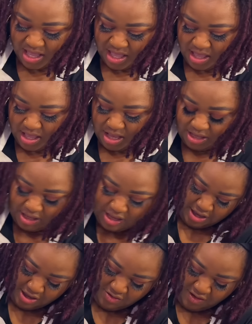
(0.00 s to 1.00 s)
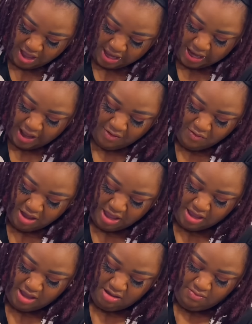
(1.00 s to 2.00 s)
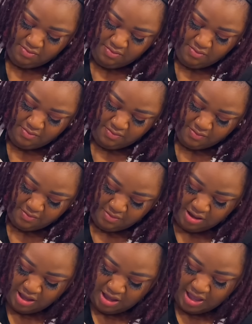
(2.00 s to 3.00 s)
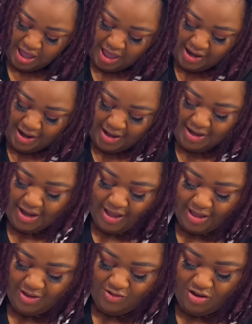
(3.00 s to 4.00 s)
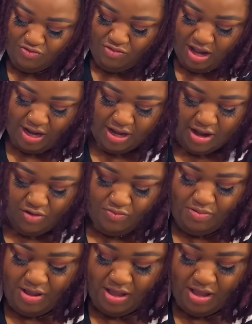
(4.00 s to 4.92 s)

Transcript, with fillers: Cuz you act like one. Mm-mm. You act like that because you're on that dope.